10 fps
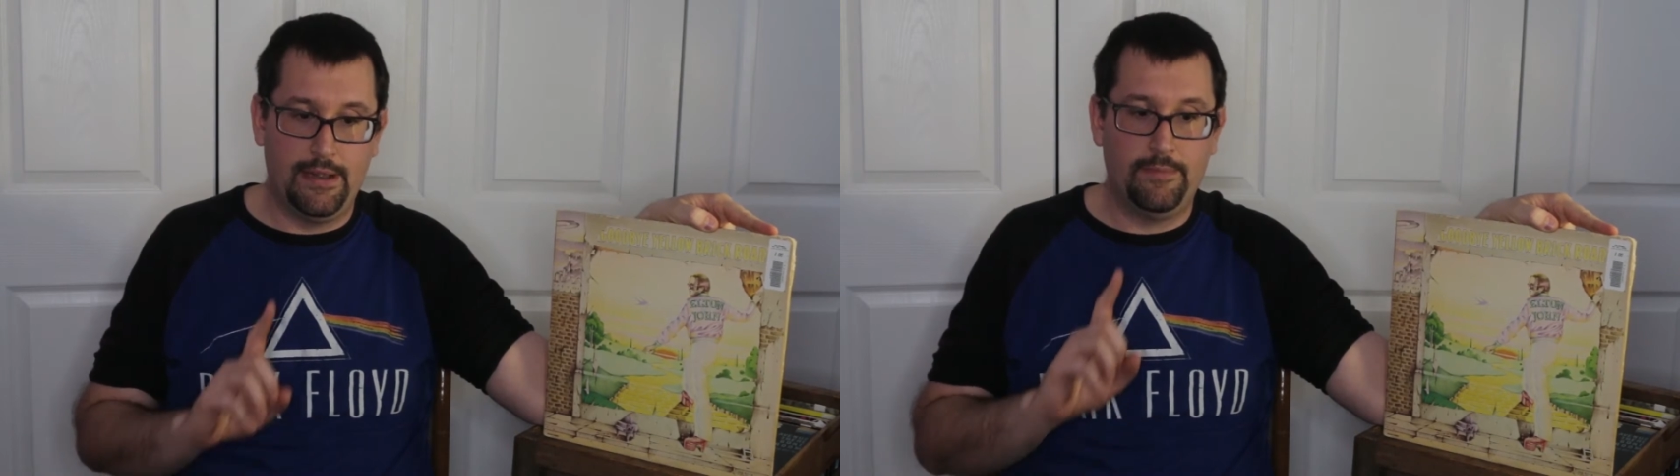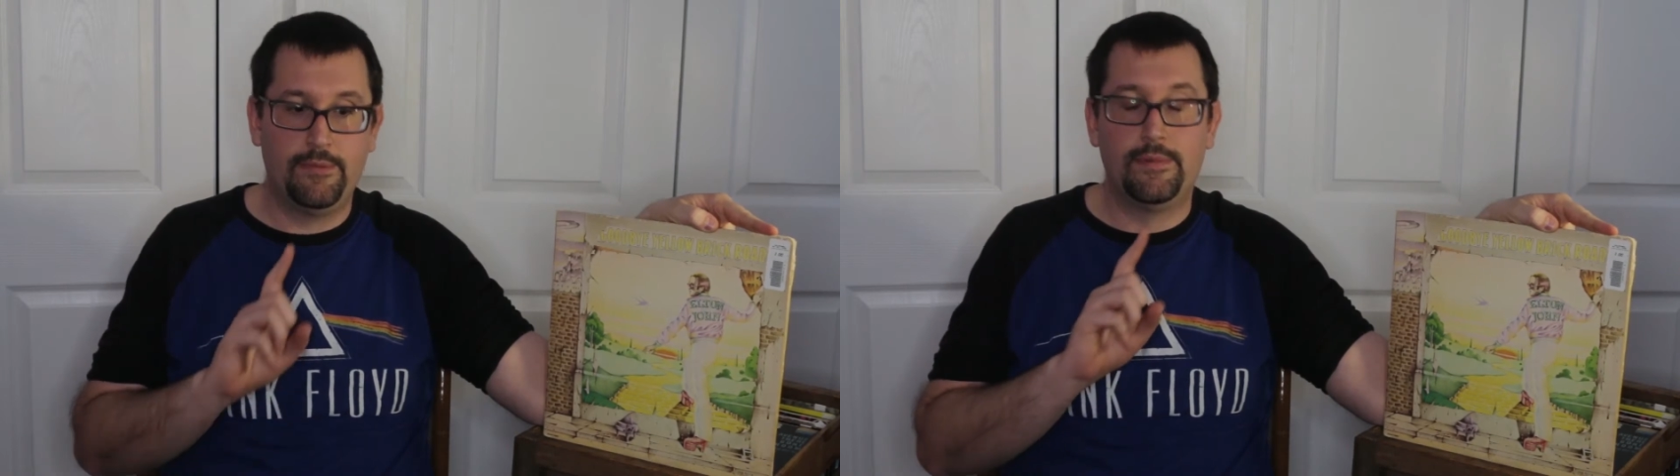
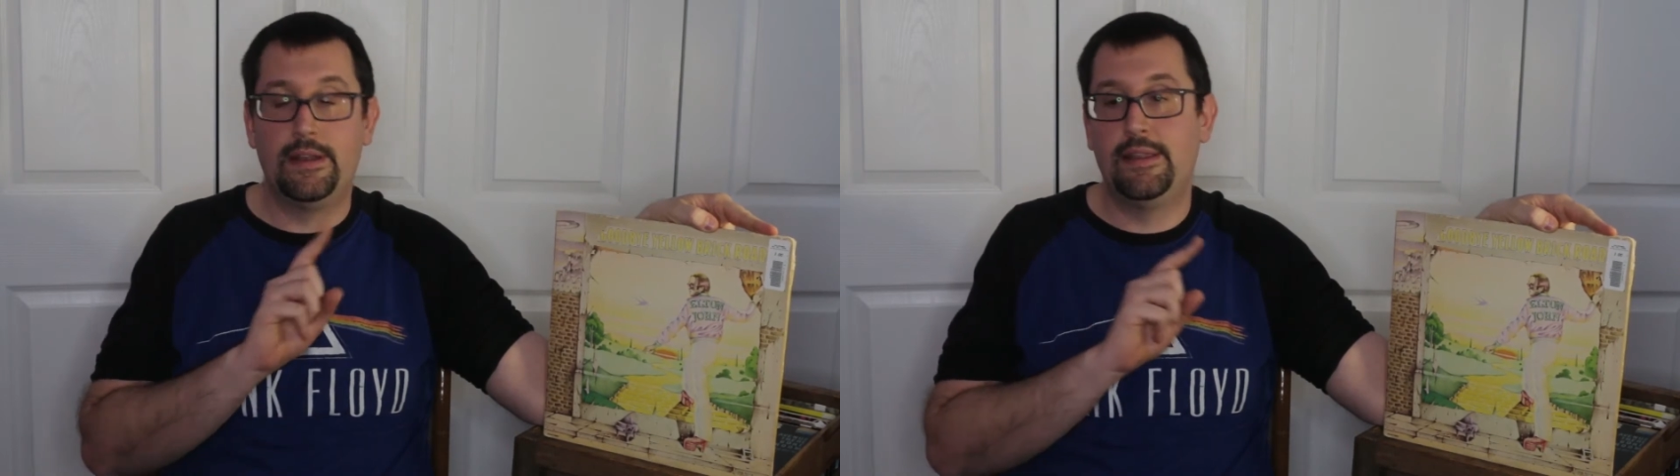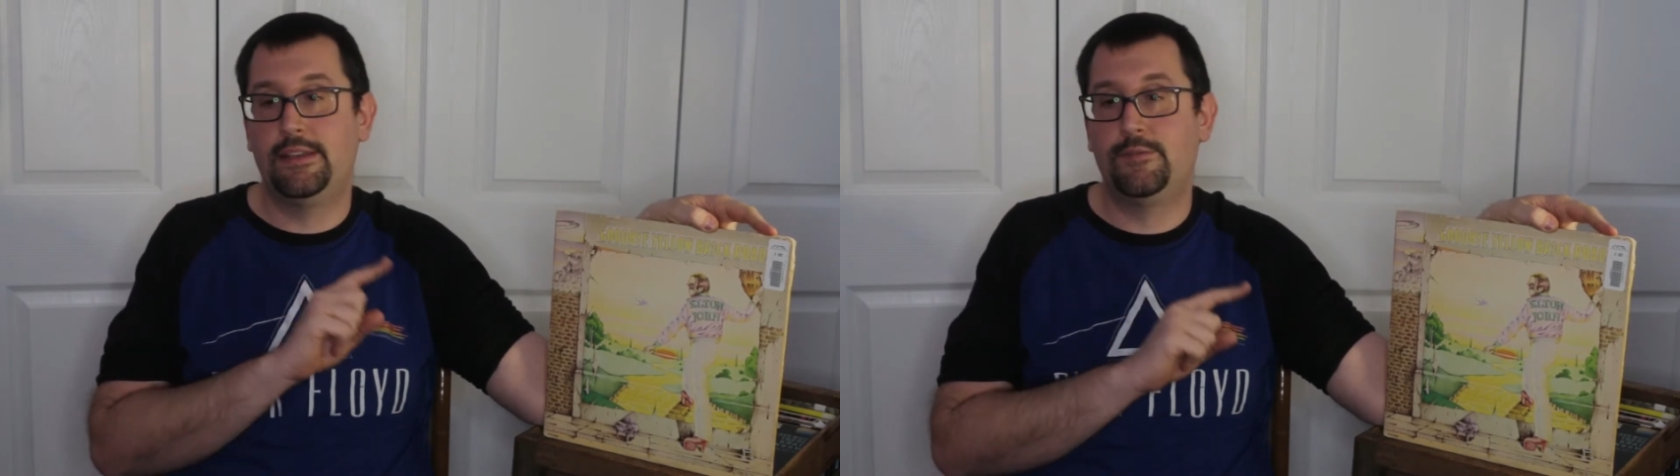Number
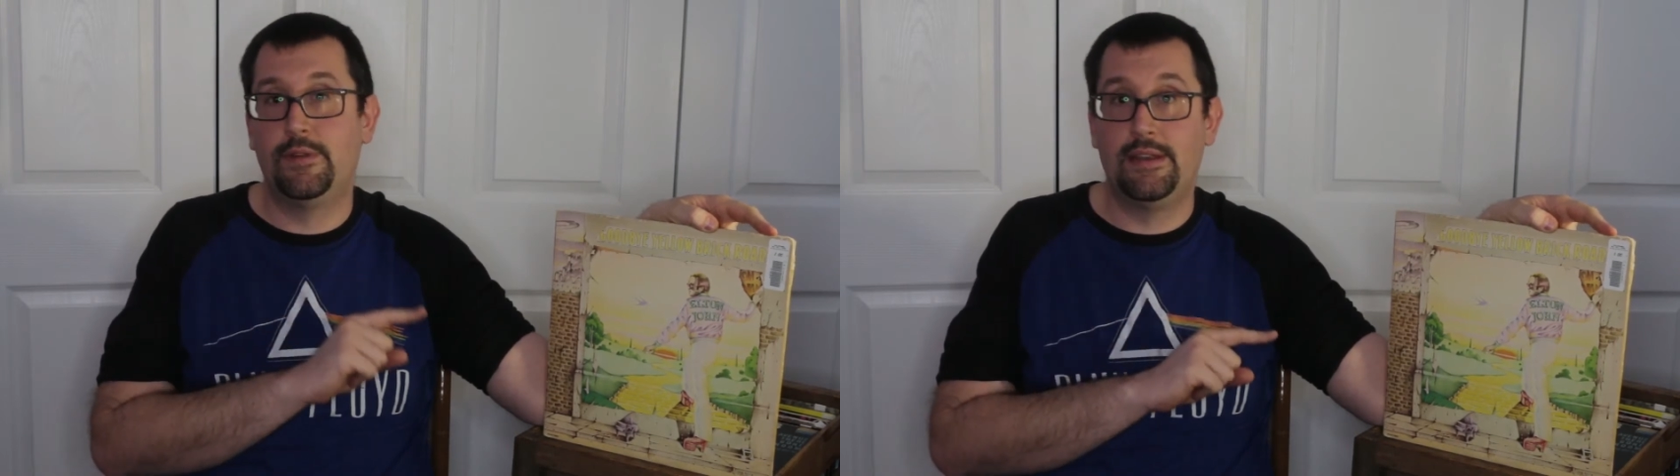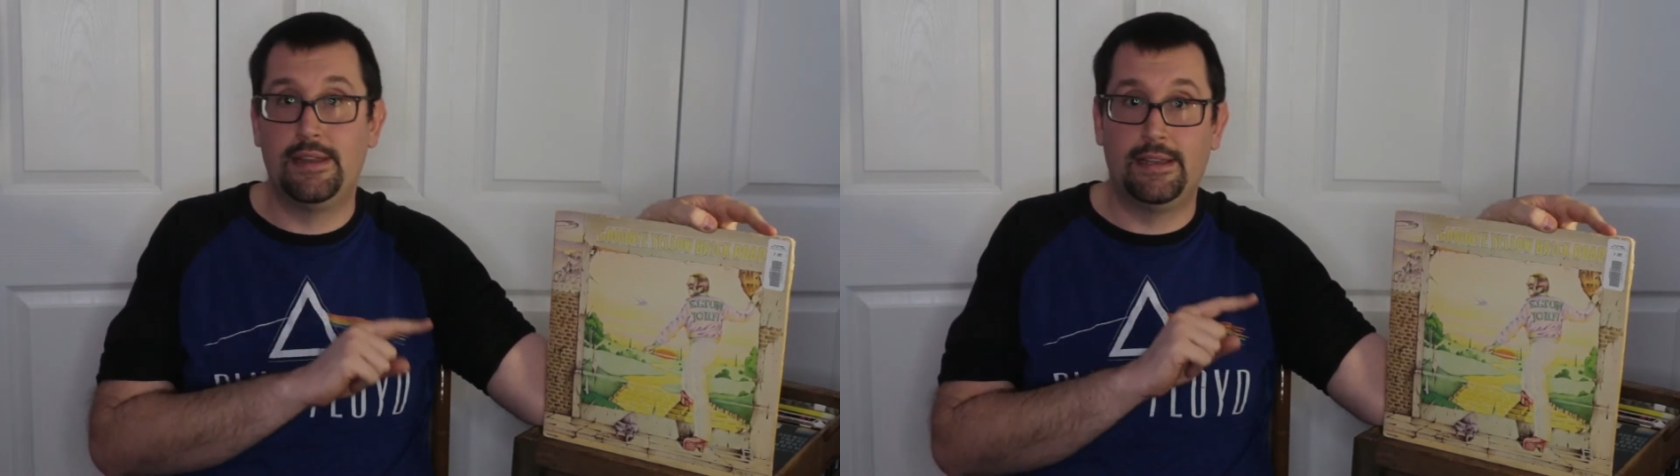one, this
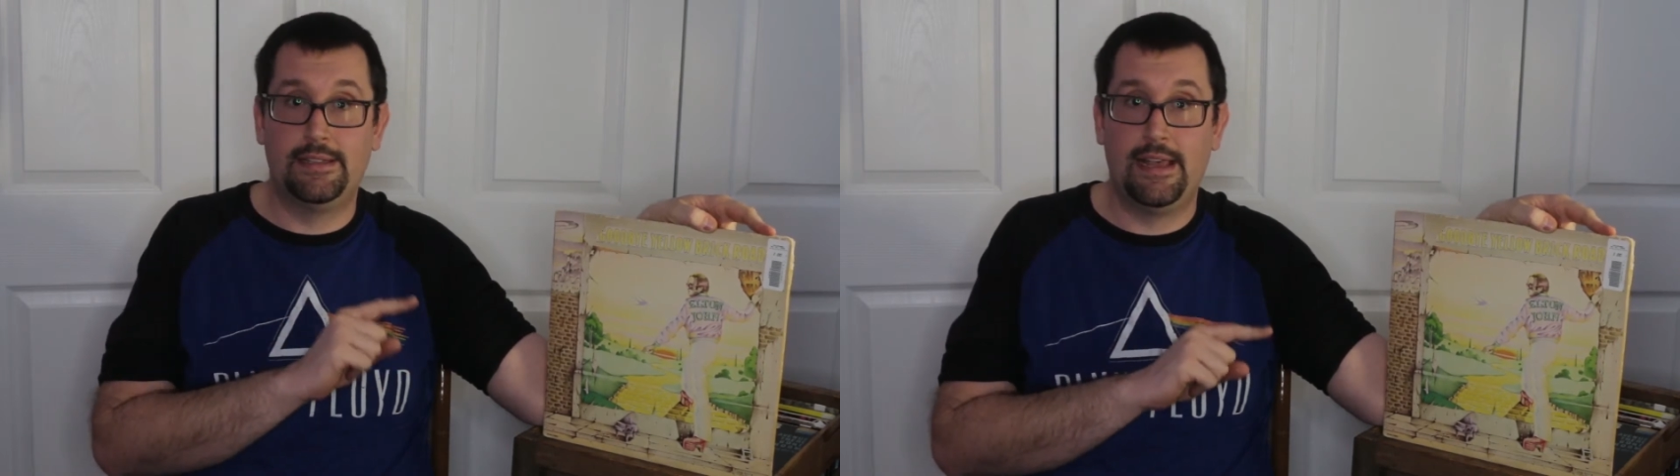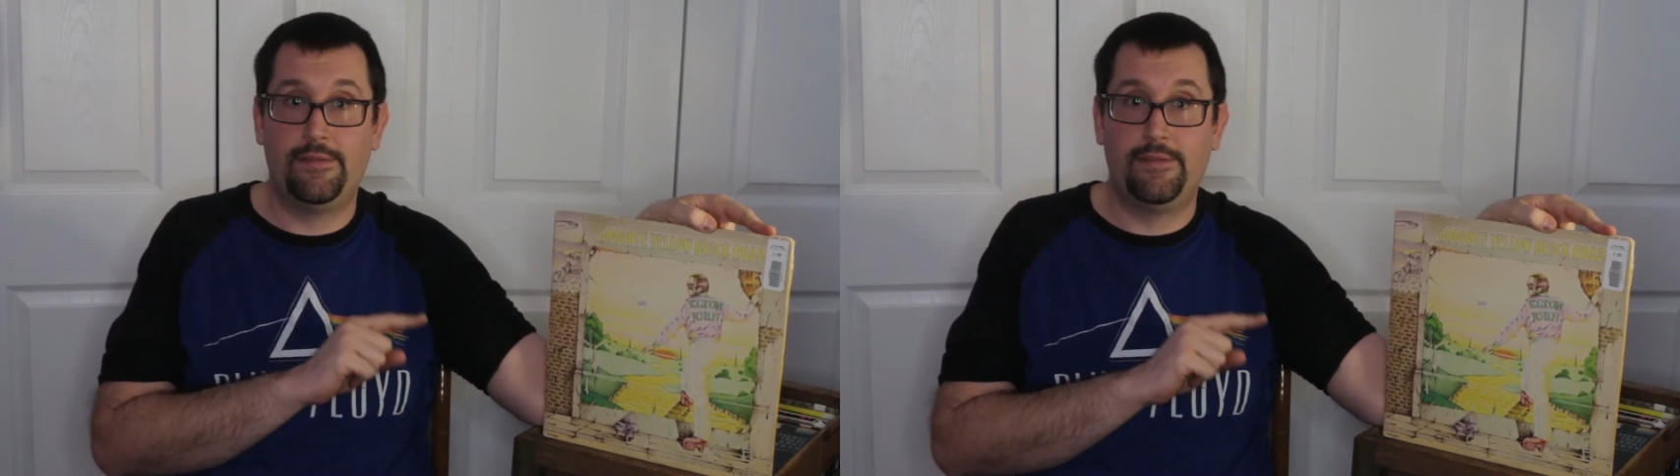one does